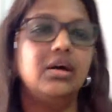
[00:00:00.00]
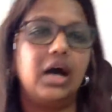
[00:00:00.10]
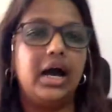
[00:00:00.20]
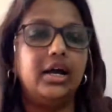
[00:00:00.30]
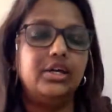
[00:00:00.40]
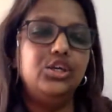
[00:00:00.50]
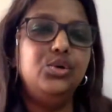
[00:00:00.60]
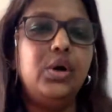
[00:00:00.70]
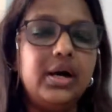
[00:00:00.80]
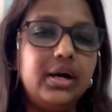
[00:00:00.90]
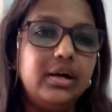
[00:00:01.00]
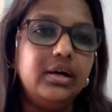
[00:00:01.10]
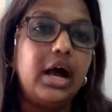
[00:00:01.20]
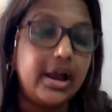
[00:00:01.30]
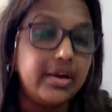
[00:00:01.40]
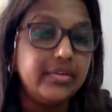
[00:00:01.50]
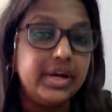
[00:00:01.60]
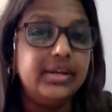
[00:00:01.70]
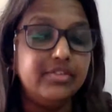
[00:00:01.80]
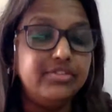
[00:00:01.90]
high
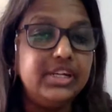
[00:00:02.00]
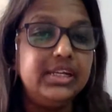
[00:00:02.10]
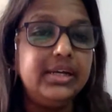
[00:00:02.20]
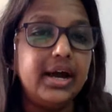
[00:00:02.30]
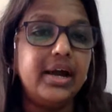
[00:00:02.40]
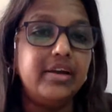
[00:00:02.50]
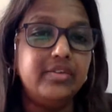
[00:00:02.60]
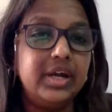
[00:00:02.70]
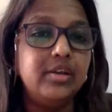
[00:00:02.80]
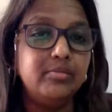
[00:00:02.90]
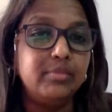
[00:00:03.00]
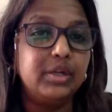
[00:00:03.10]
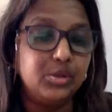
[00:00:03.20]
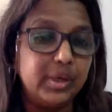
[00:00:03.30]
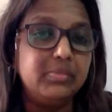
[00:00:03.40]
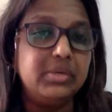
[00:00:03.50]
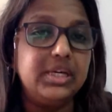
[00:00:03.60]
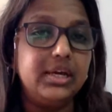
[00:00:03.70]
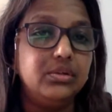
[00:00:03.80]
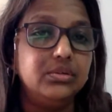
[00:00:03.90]
red, definitely a high red, but you might be
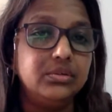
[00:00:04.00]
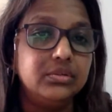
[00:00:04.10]
yellow.